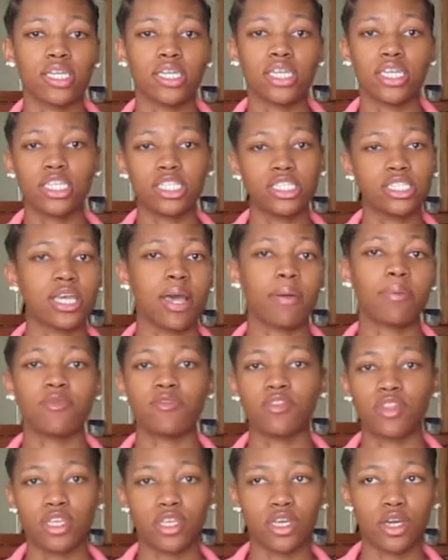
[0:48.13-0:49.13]
any type of
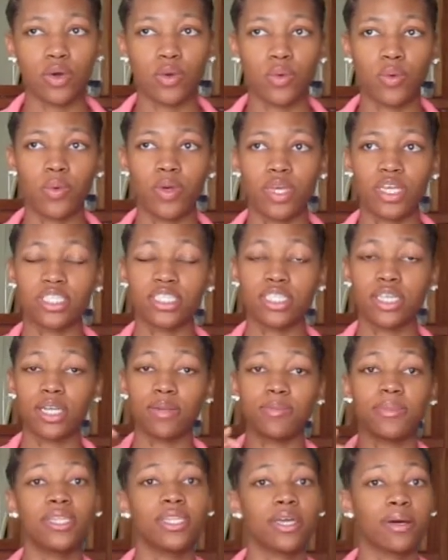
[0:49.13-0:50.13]
video, it's gonna
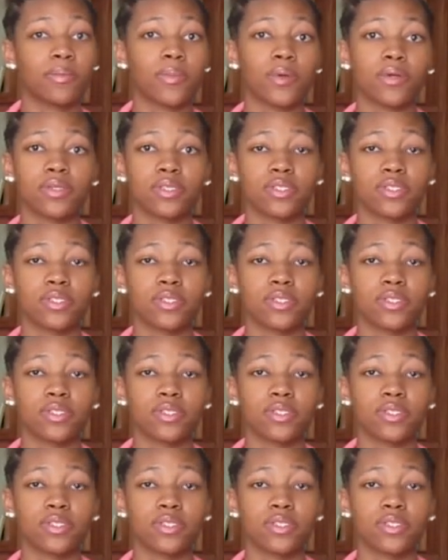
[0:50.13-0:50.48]
be numbered.